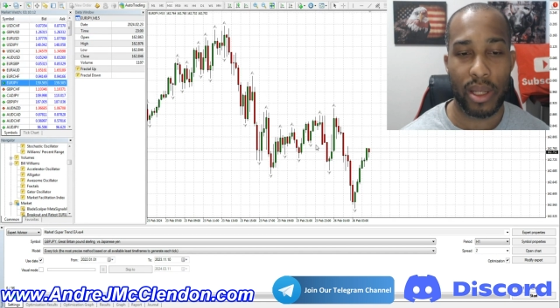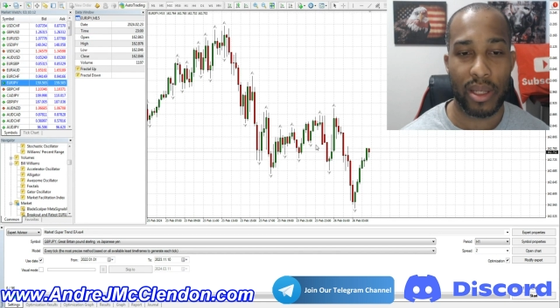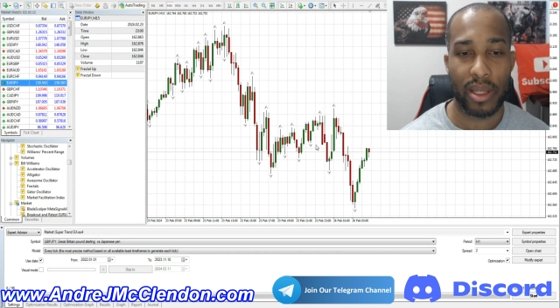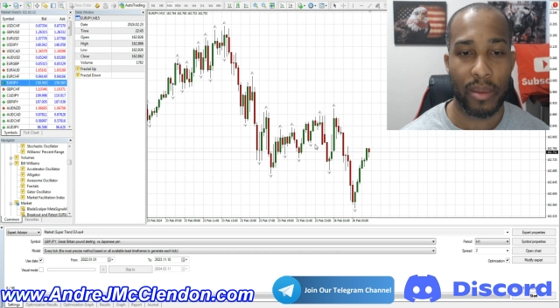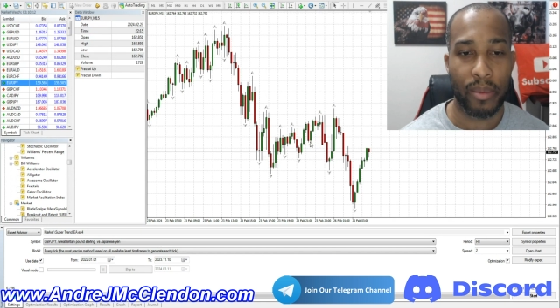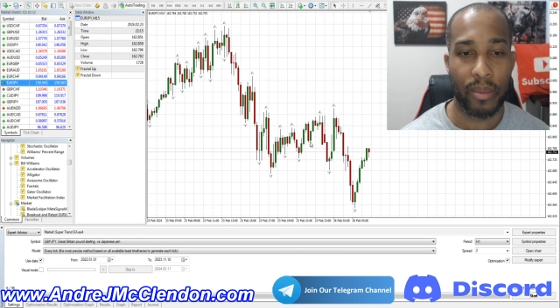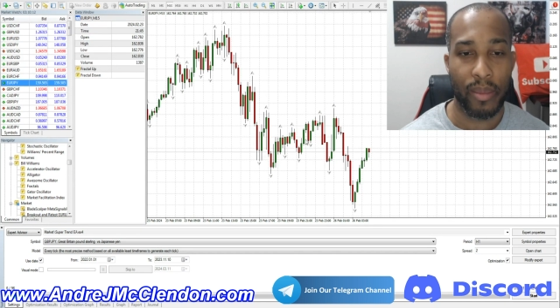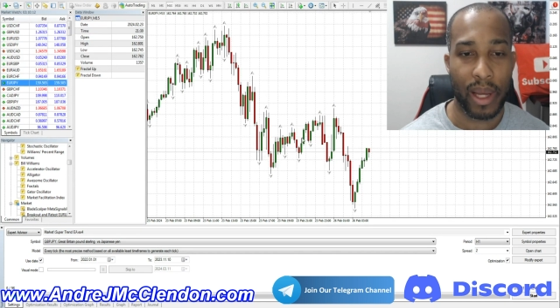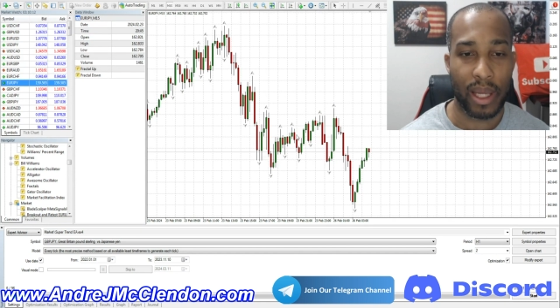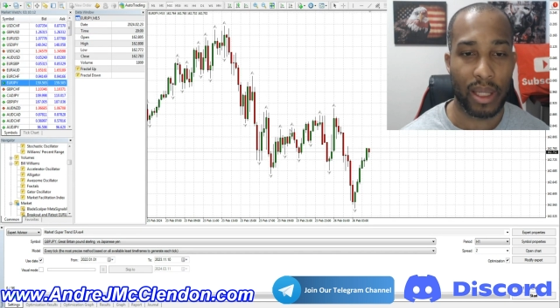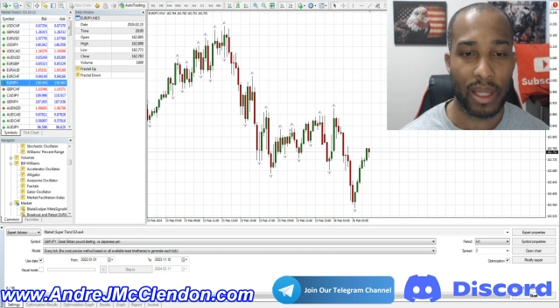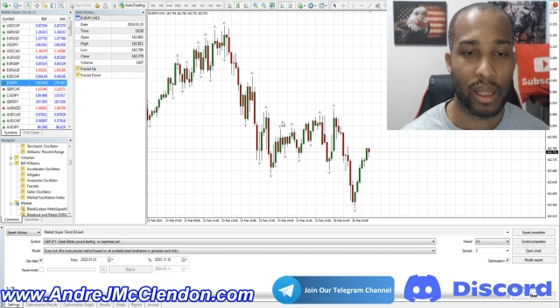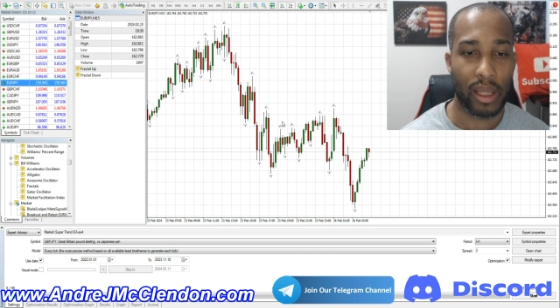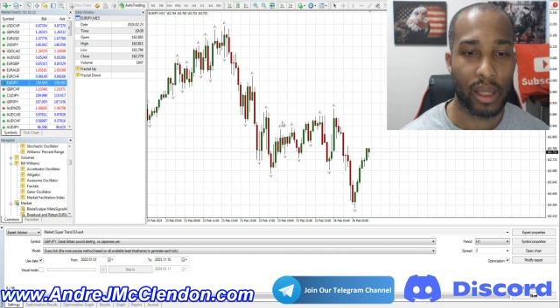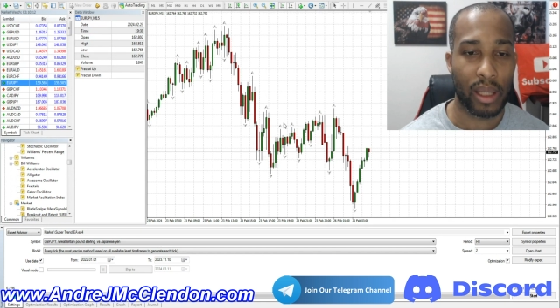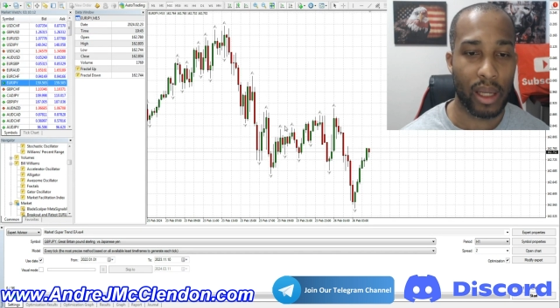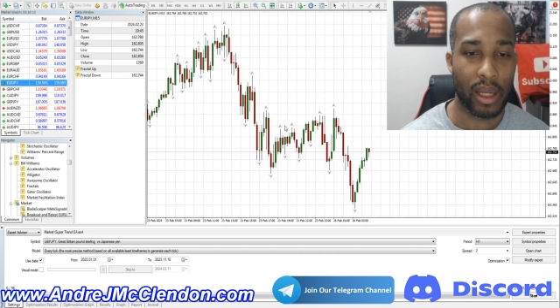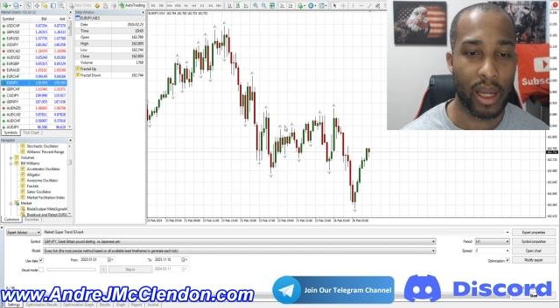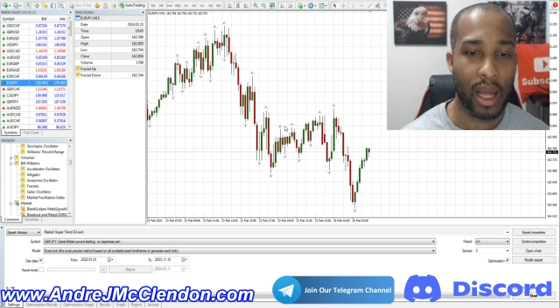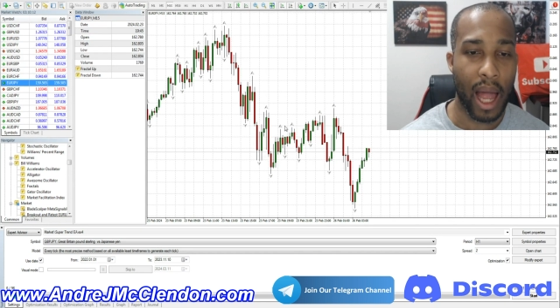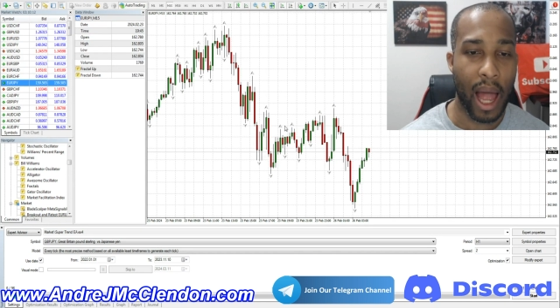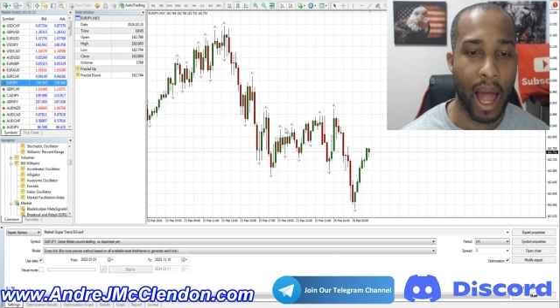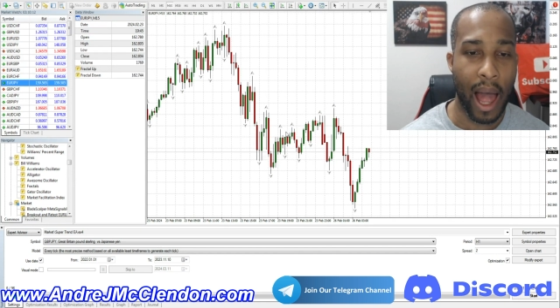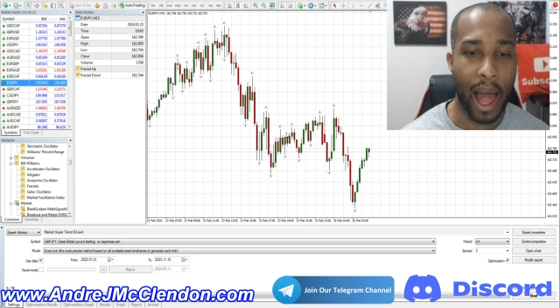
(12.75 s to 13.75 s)
and basically
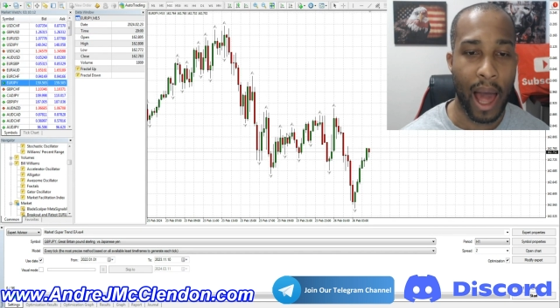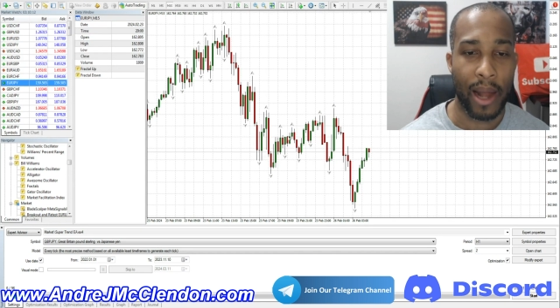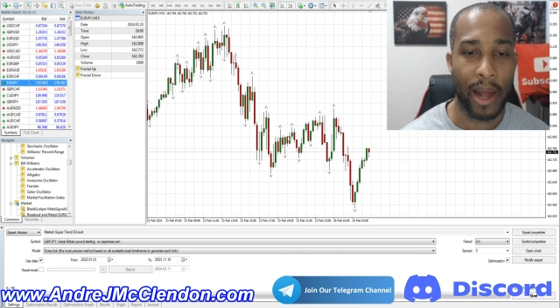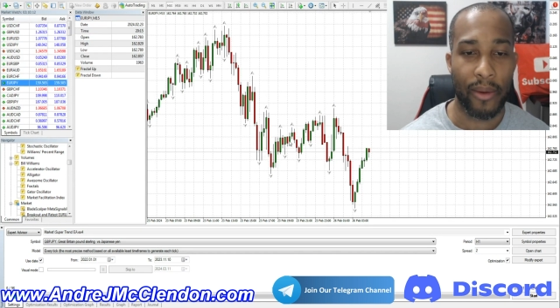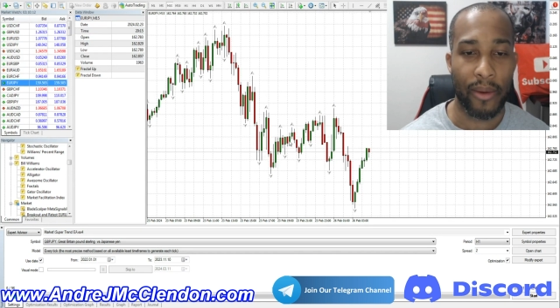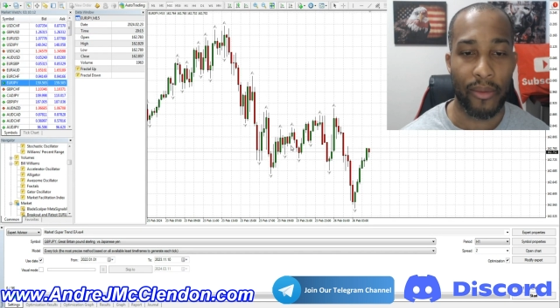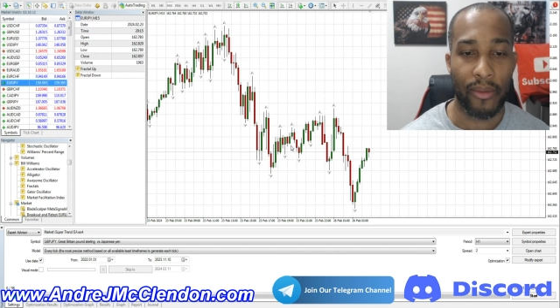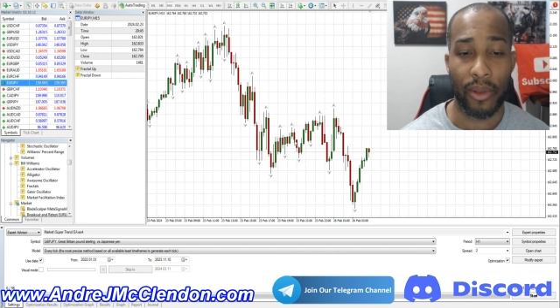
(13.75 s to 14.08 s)
out of